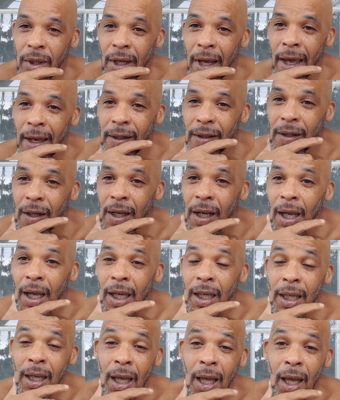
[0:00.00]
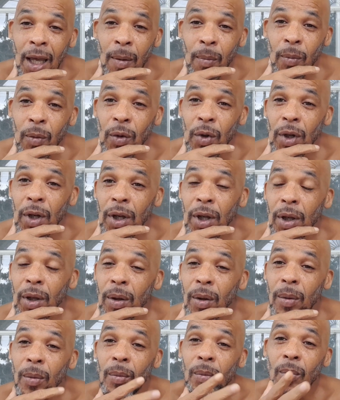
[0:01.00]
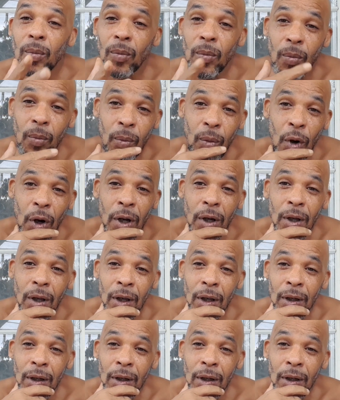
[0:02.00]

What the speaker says: cats came, bought